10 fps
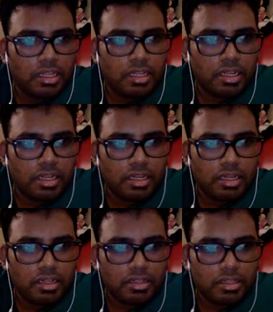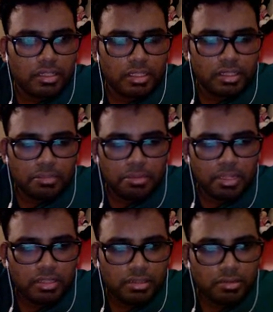and then
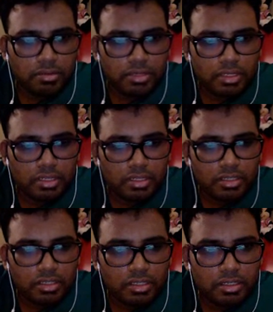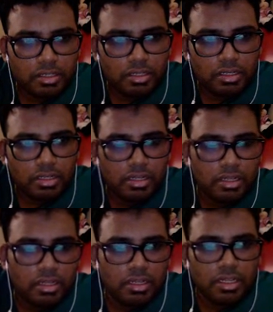paste it over here,
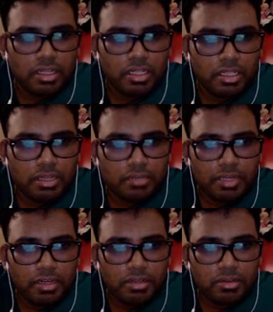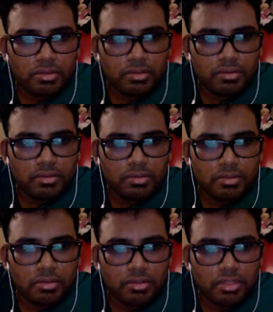and then we need to
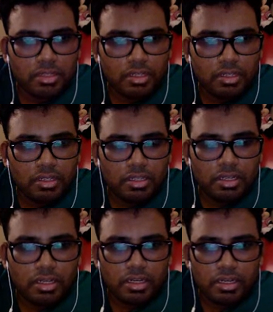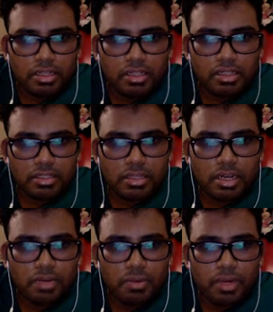know the
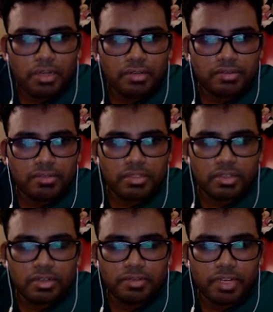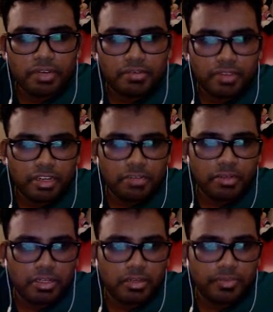SHA-1 certificate
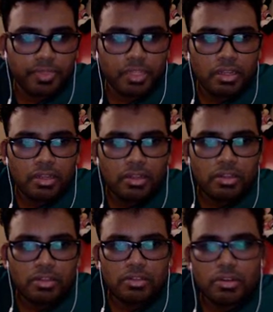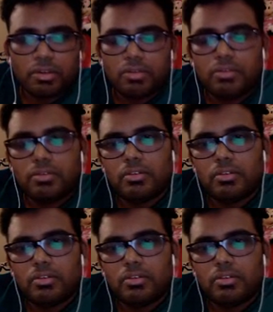fingerprint. So